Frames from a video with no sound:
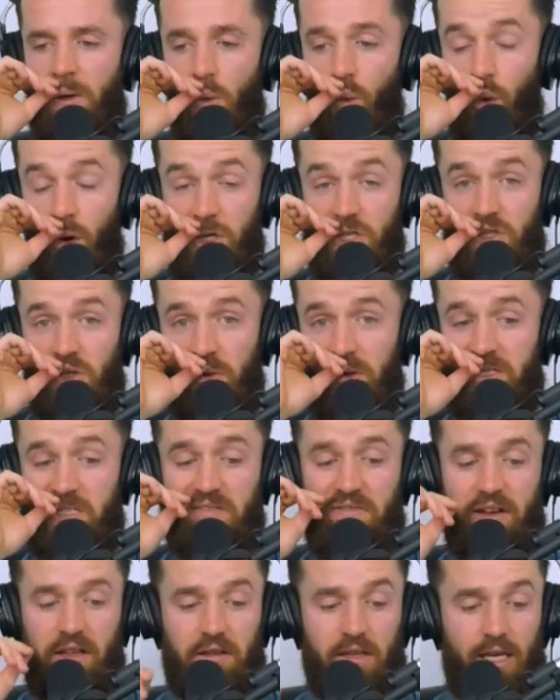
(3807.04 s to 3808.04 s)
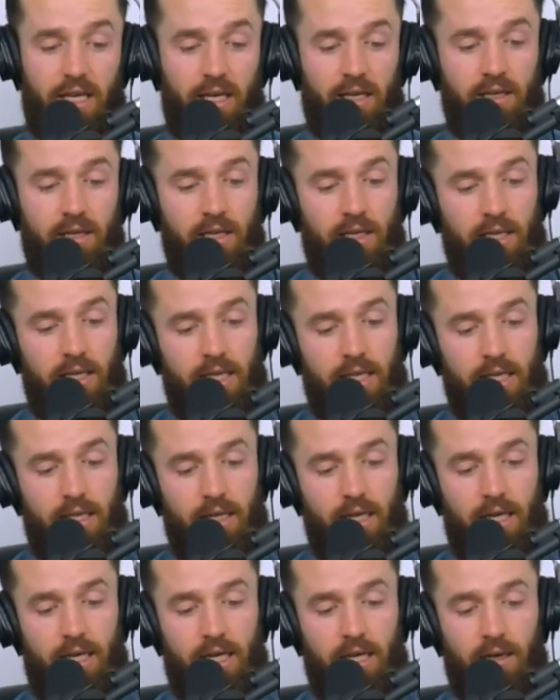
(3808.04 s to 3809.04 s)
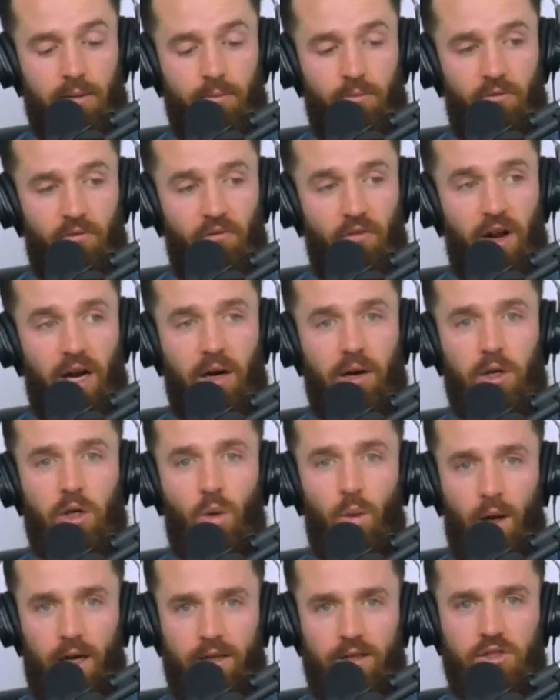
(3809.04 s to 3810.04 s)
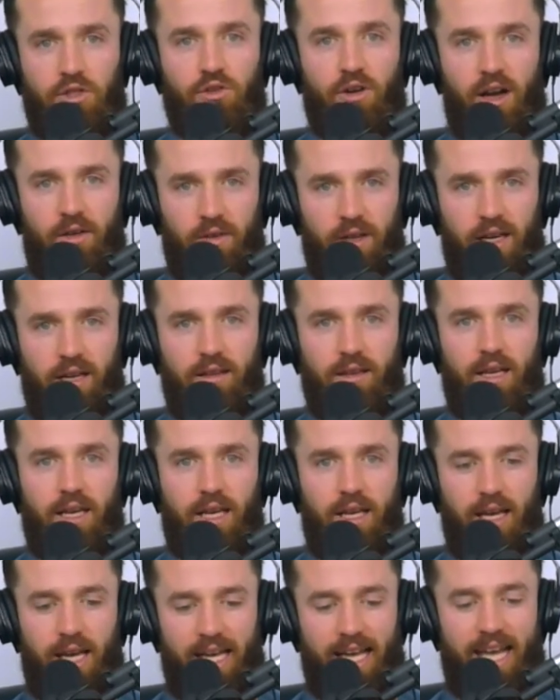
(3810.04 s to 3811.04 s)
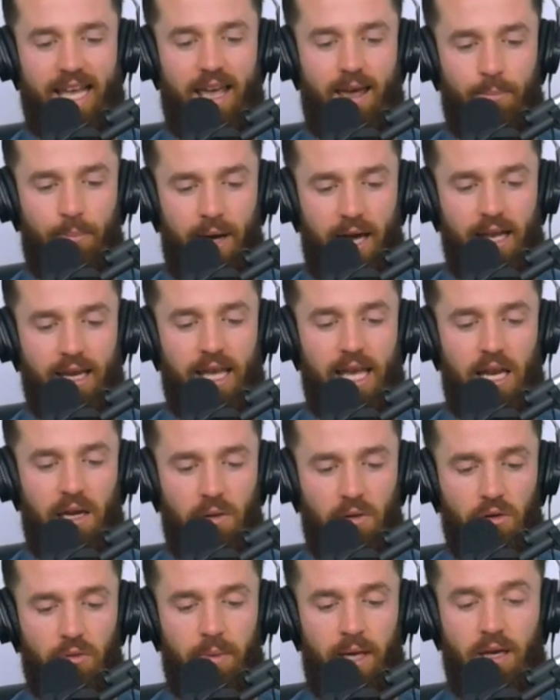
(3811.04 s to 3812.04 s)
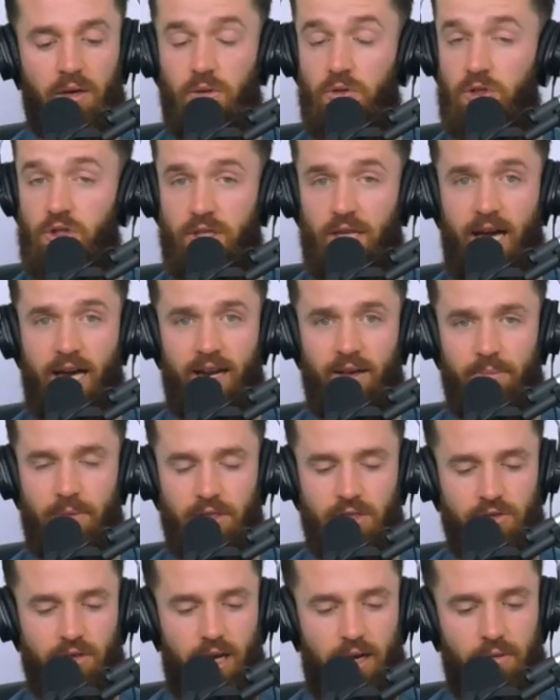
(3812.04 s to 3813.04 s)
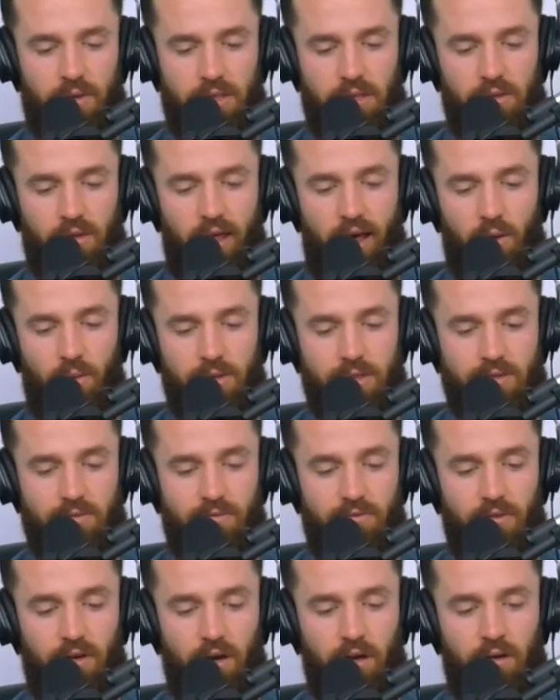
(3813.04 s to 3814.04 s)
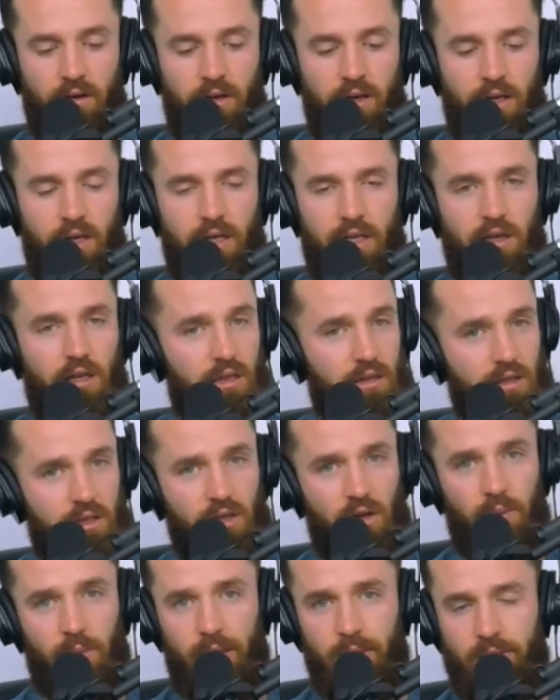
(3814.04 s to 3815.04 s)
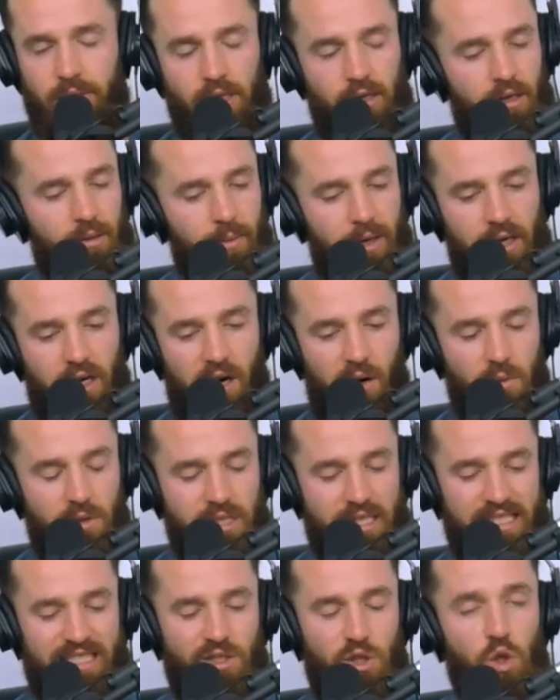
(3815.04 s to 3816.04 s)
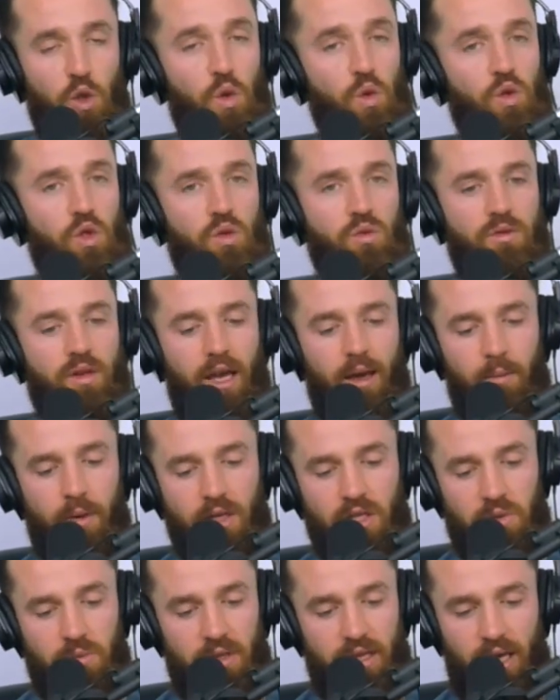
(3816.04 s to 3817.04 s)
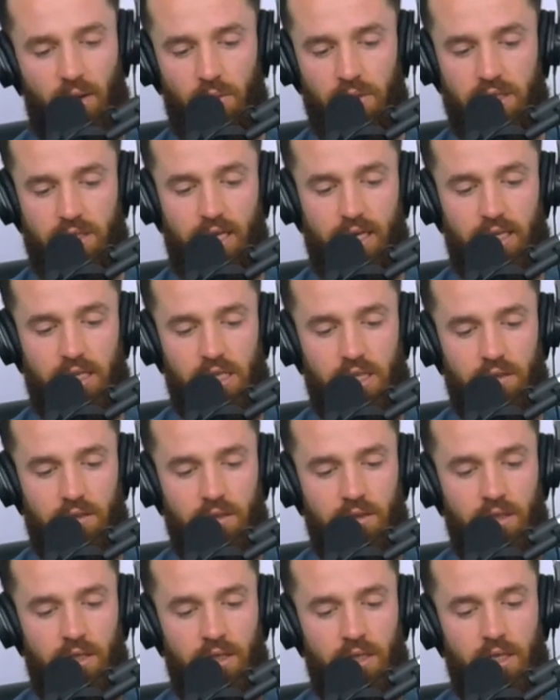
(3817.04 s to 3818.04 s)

Worst stories of LA. Very quickly driving in LA, I got hit by an 80-year-old man who should not have been driving, so that wasn't fun. Luckily, nobody was hurt. My car wasn't too damaged, but that wasn't ideal.